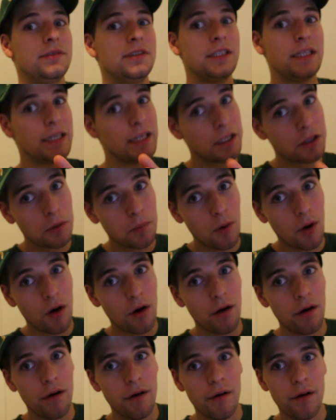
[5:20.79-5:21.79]
didn't get the
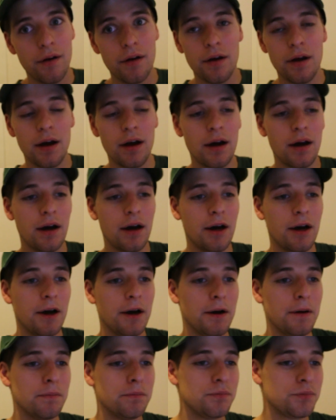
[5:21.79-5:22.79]
ball.
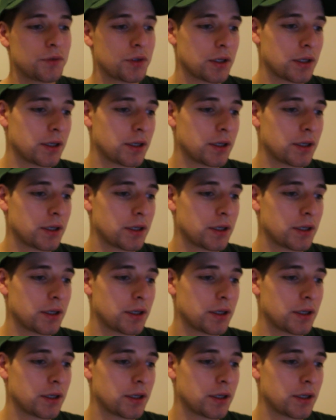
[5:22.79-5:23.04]
Um,